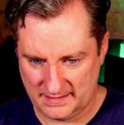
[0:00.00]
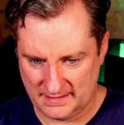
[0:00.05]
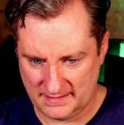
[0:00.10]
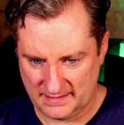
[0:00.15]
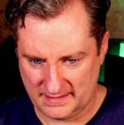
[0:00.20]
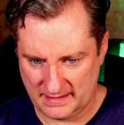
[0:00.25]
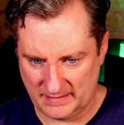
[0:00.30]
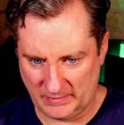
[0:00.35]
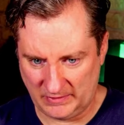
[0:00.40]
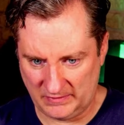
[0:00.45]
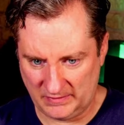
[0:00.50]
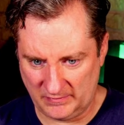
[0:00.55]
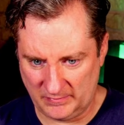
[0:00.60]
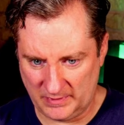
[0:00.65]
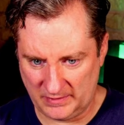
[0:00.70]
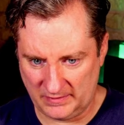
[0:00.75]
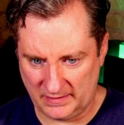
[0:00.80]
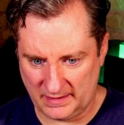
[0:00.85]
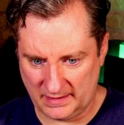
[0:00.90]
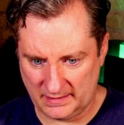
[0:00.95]
I must have
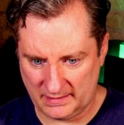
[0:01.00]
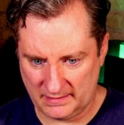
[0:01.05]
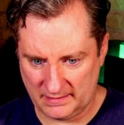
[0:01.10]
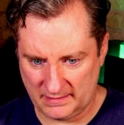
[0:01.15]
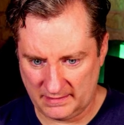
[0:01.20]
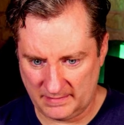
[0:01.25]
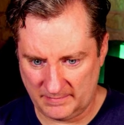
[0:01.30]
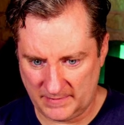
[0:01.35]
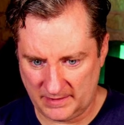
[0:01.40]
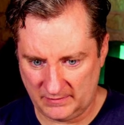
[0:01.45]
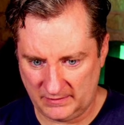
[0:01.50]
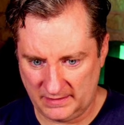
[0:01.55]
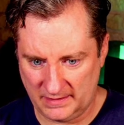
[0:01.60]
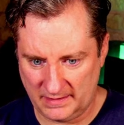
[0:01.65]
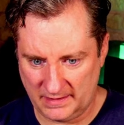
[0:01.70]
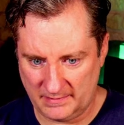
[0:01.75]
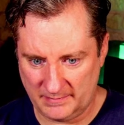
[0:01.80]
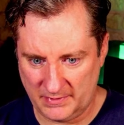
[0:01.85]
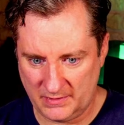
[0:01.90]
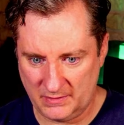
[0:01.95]
missed that. I'm not seeing
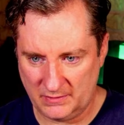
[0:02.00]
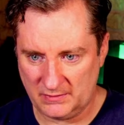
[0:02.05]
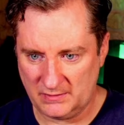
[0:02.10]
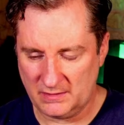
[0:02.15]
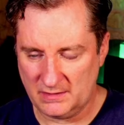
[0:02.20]
that post.